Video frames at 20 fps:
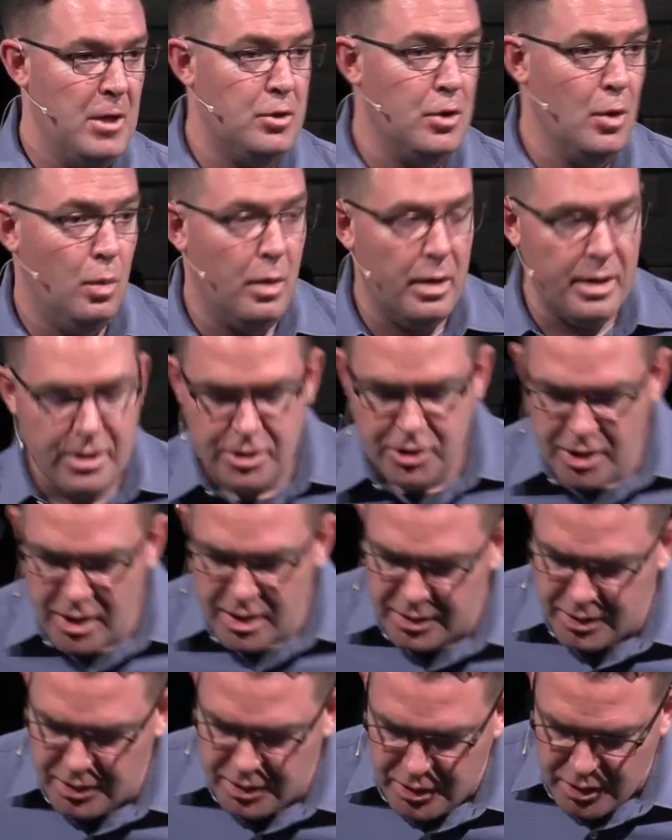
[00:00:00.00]
And so what does
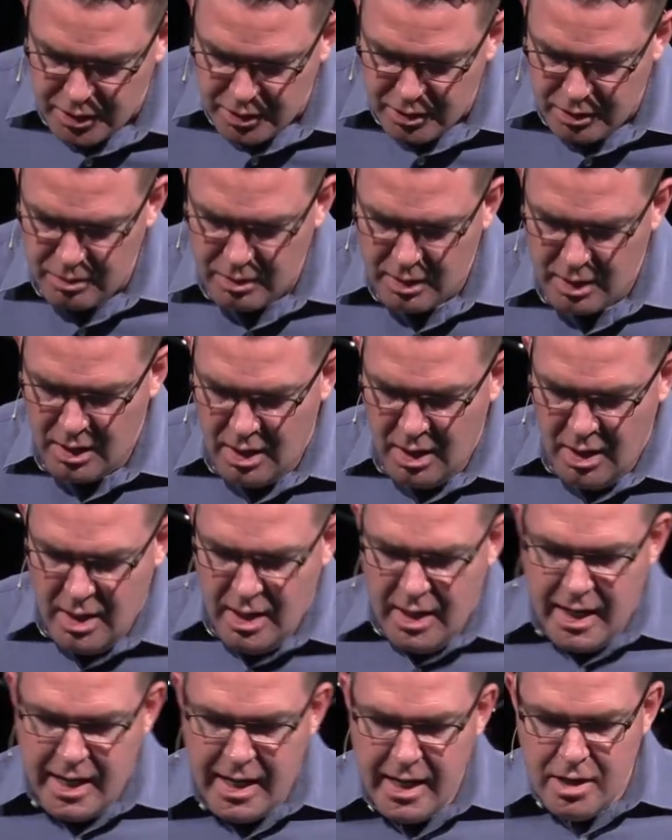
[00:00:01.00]
Jesus do?
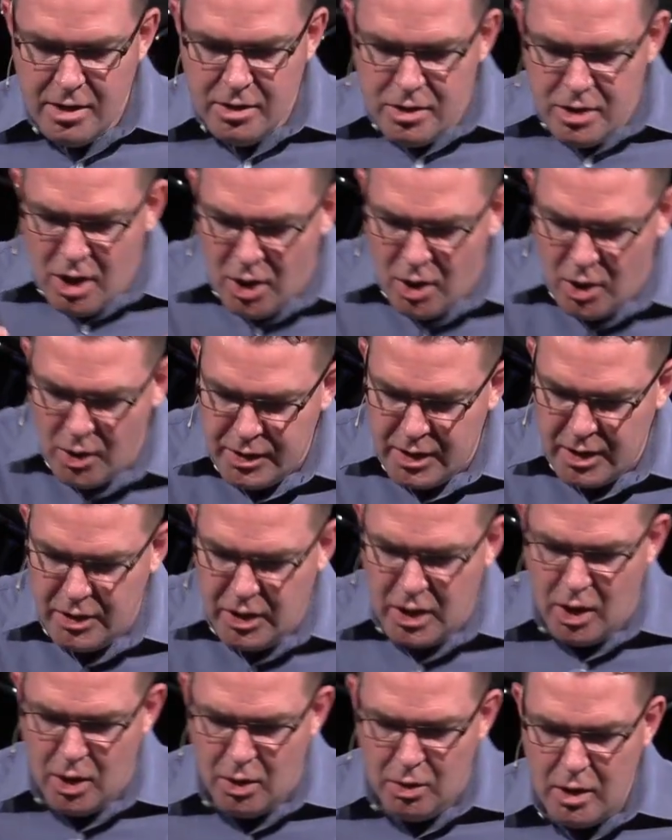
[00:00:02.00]
He knows
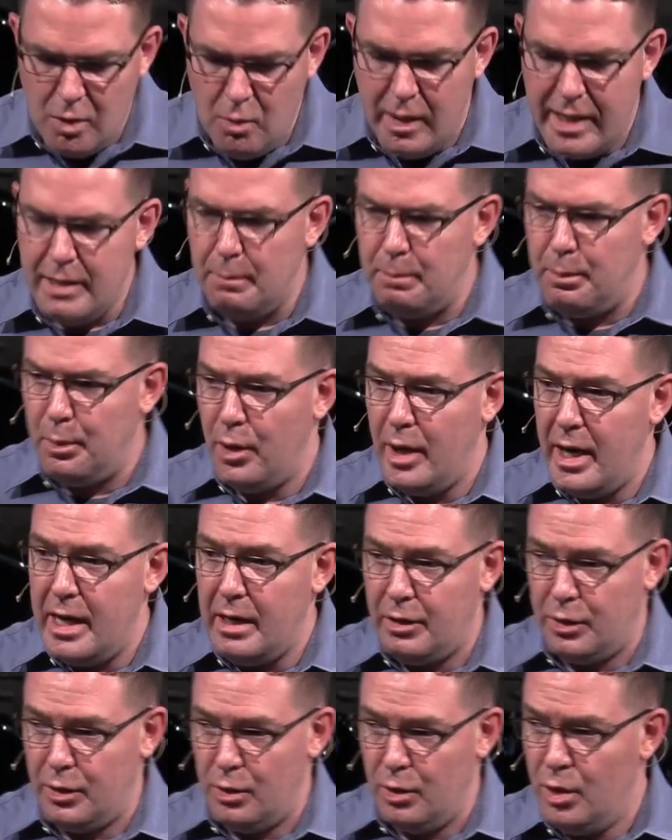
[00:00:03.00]
that the only way to
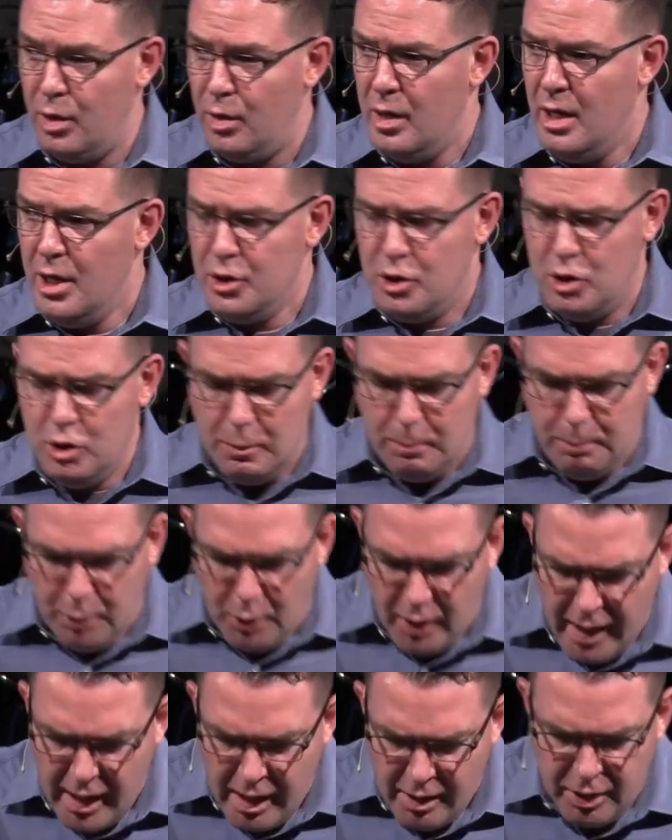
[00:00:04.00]
break through to the
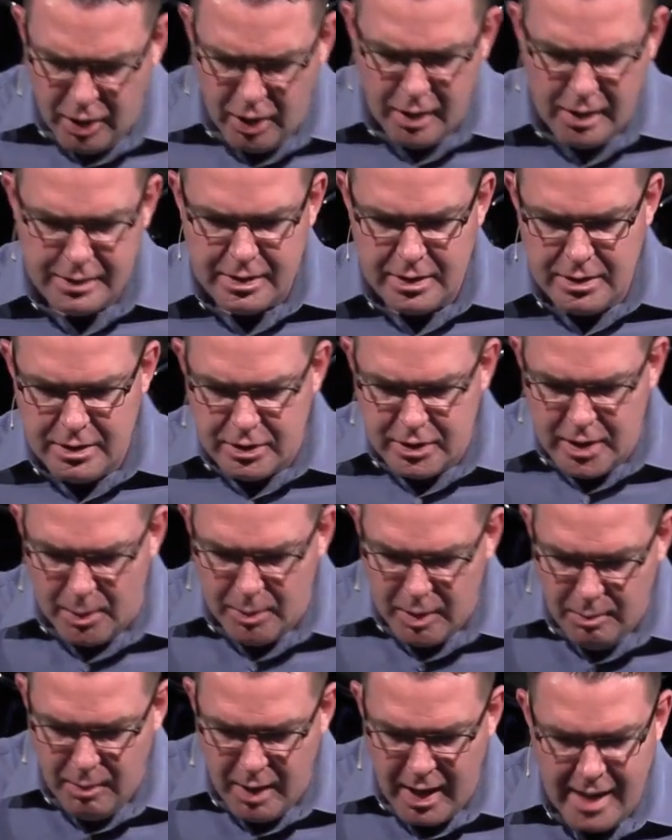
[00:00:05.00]
proud hearts and
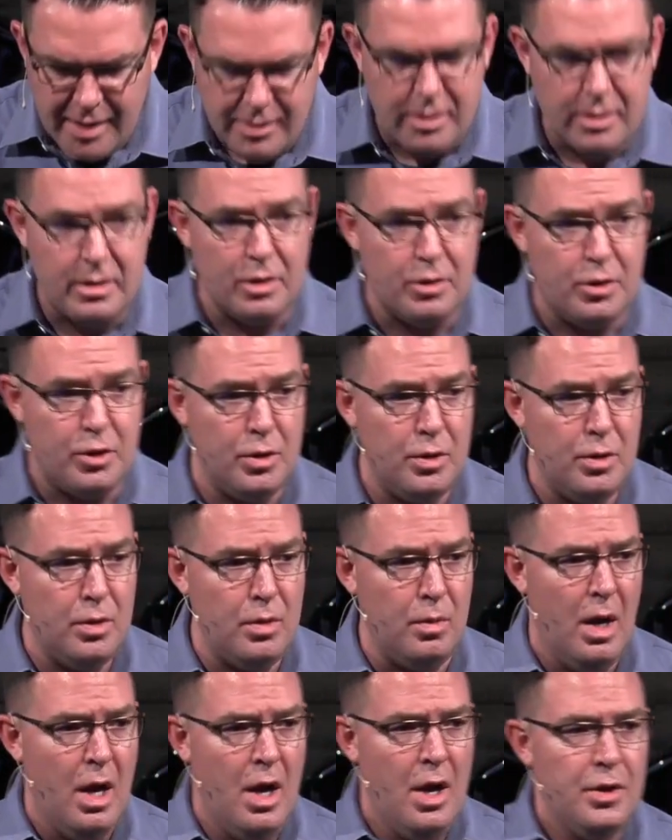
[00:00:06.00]
stubborn minds is to
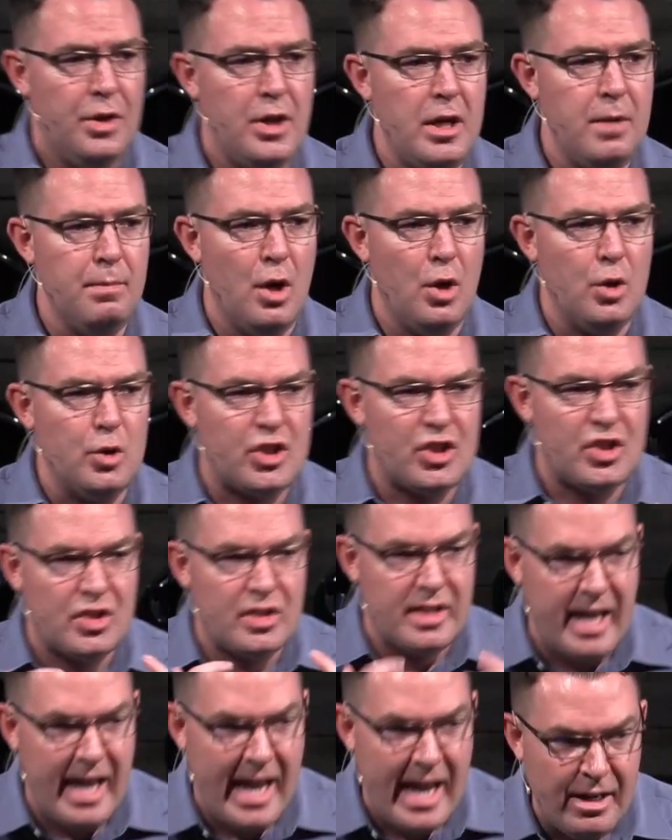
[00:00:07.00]
do the
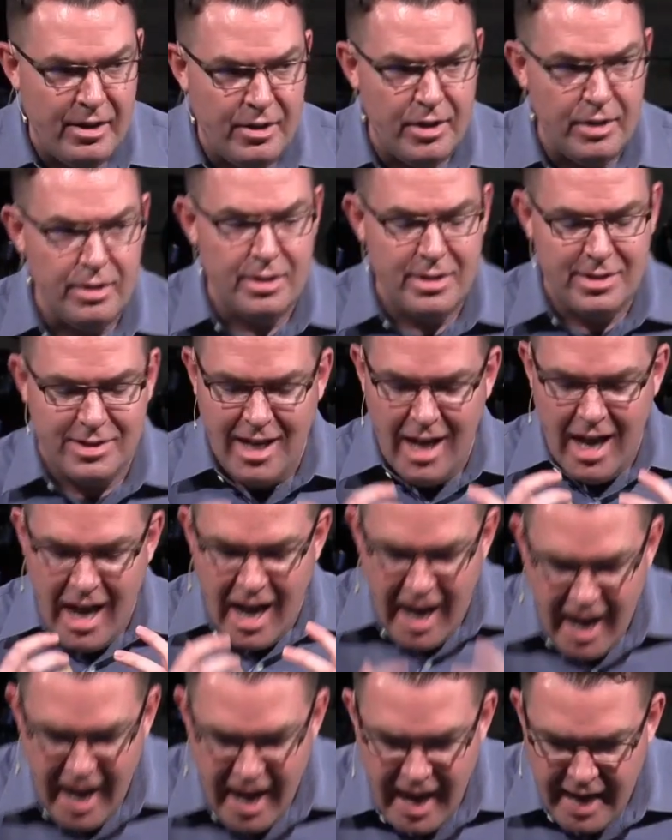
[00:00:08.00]
most scandalous
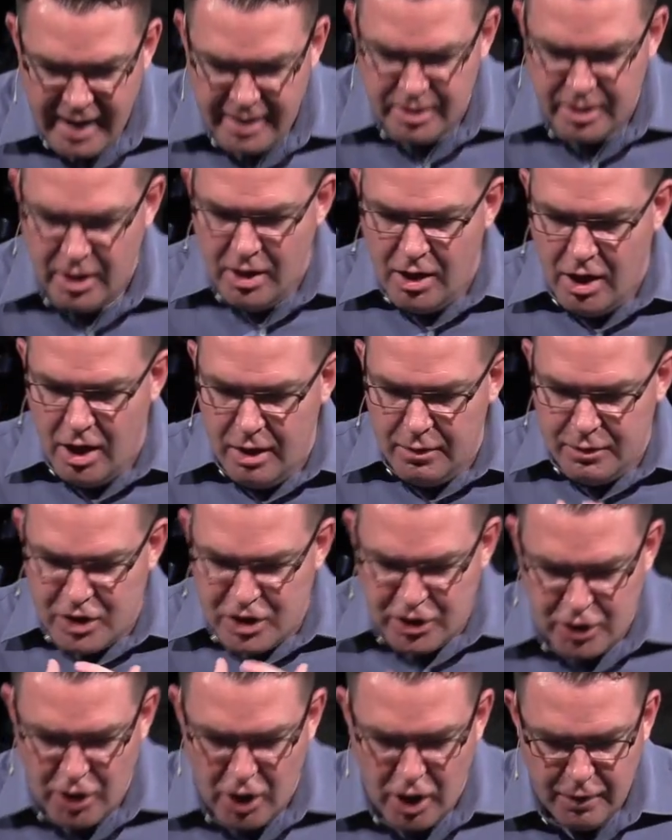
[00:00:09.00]
act
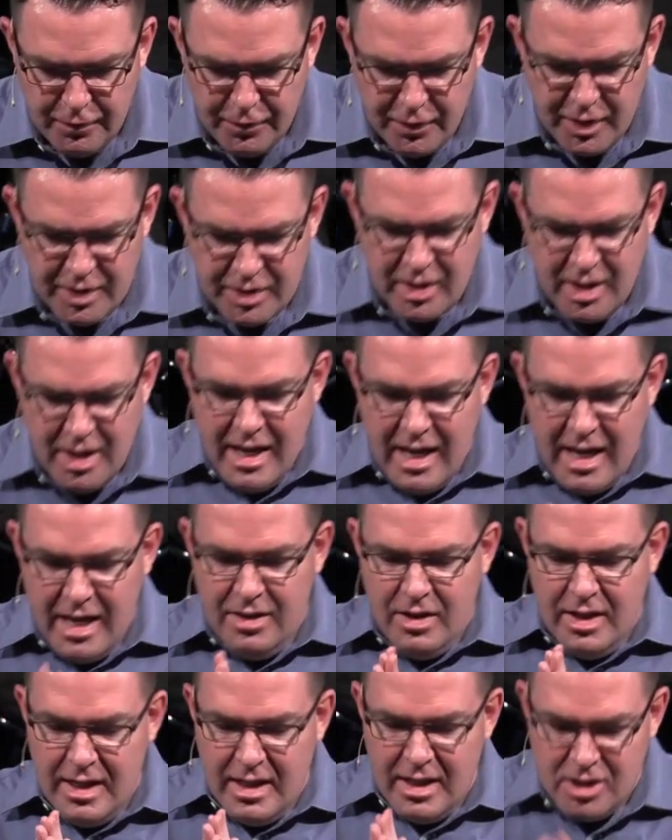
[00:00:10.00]
of service
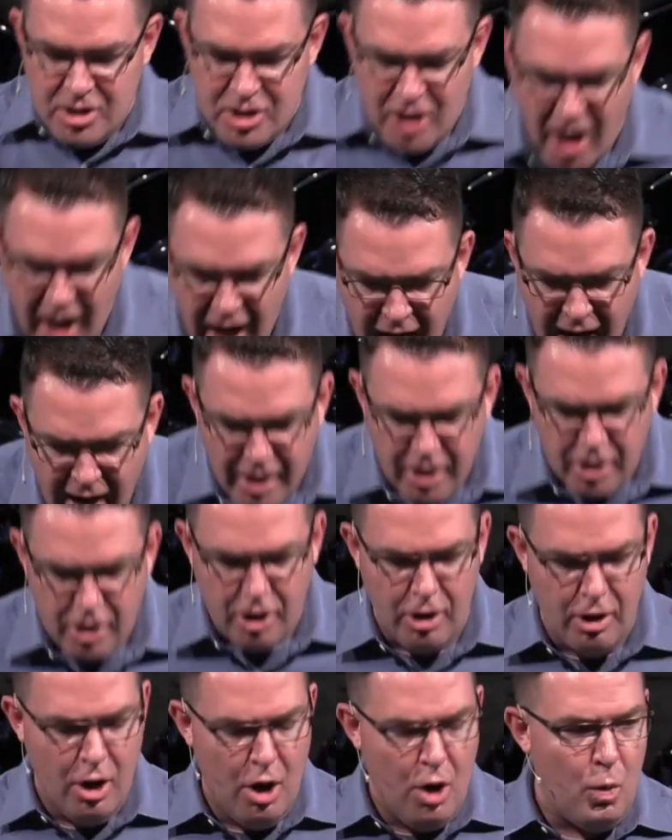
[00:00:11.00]
in the
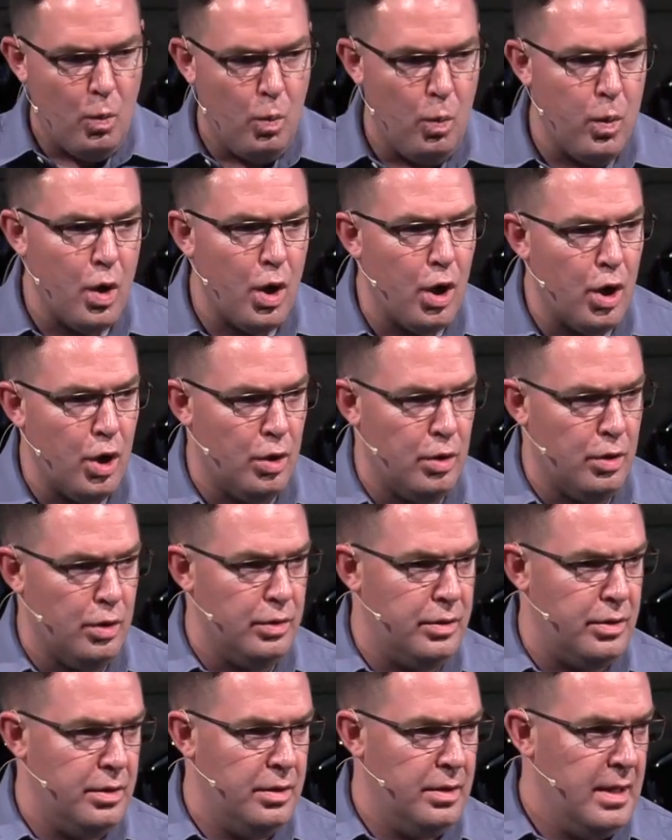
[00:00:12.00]
entire
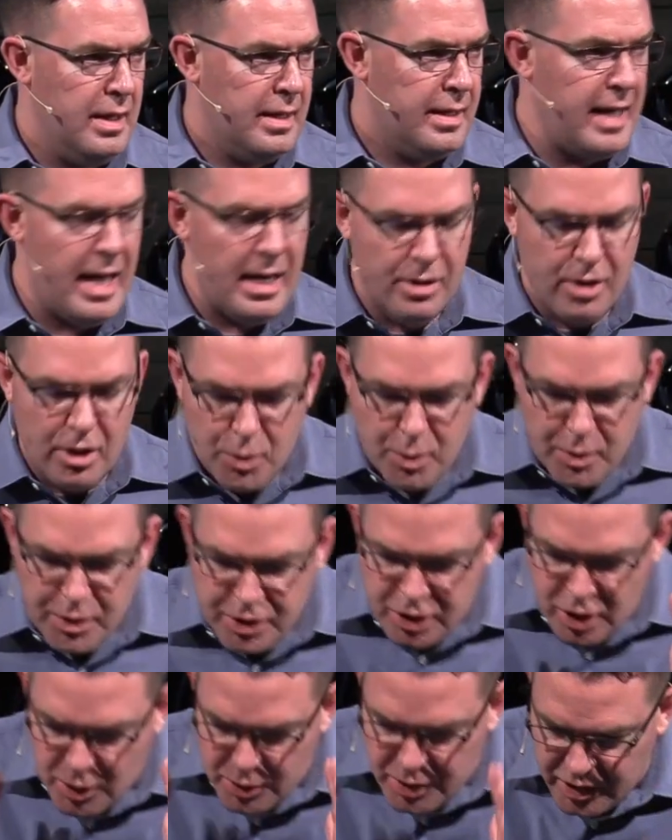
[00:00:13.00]
world. Gang, this
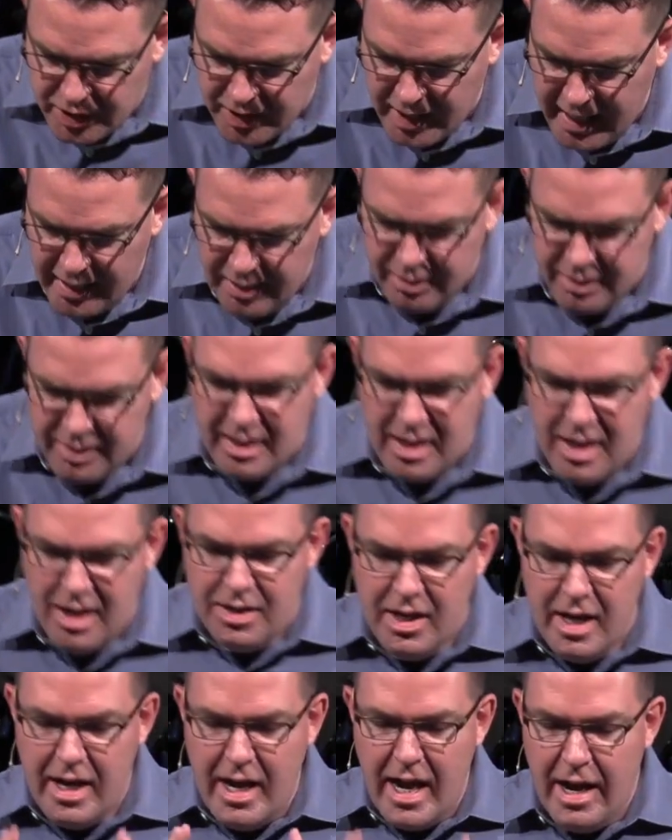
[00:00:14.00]
was so scandalous
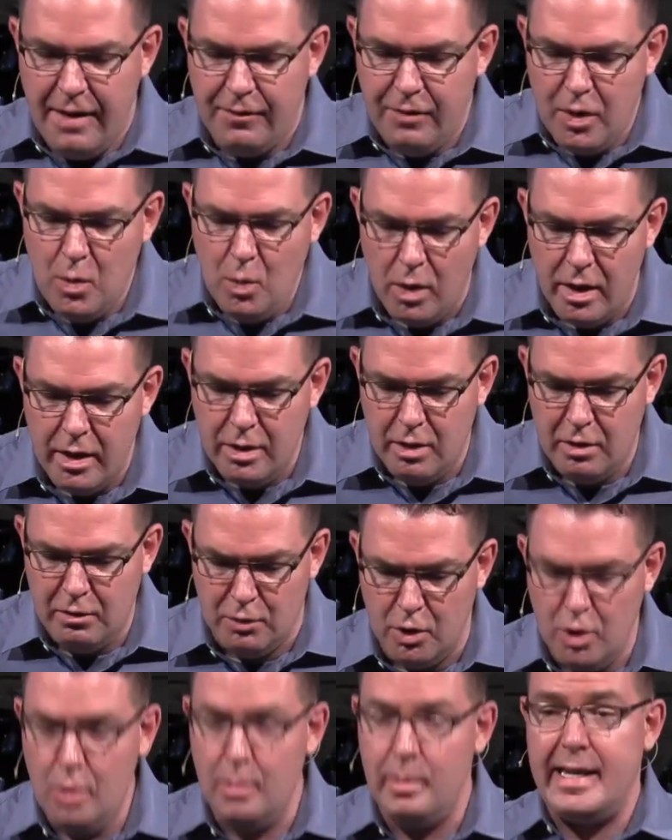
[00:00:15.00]
that everyone in the
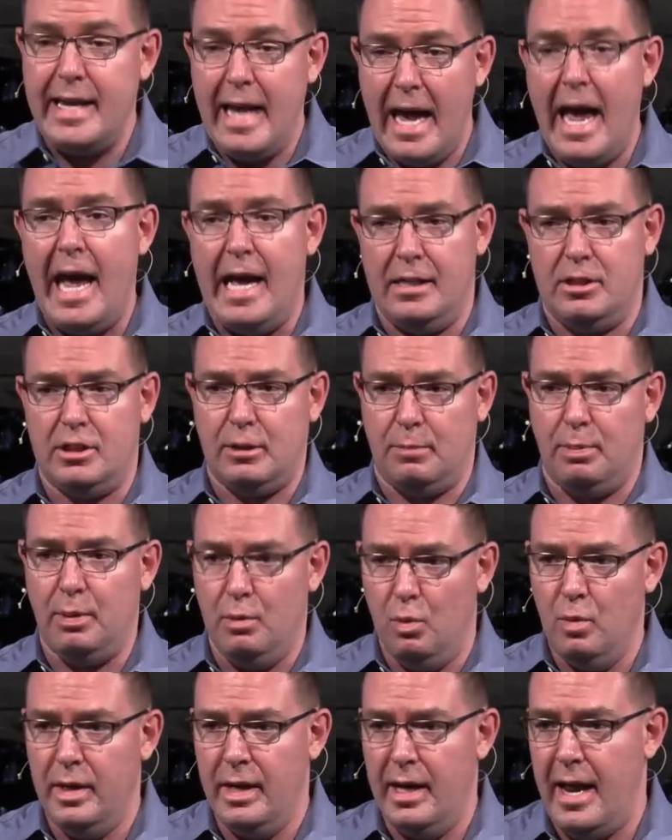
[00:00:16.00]
room gasped
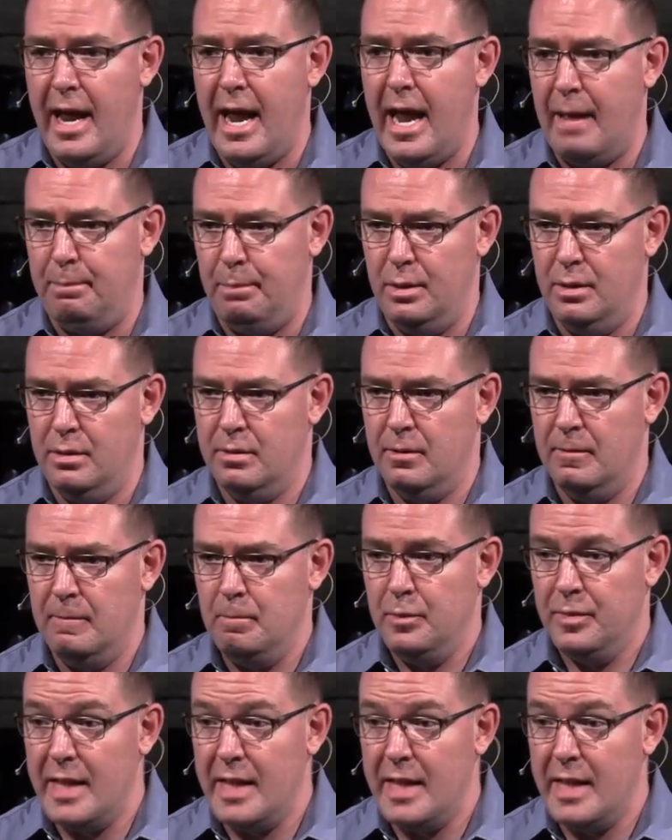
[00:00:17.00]
when it happened.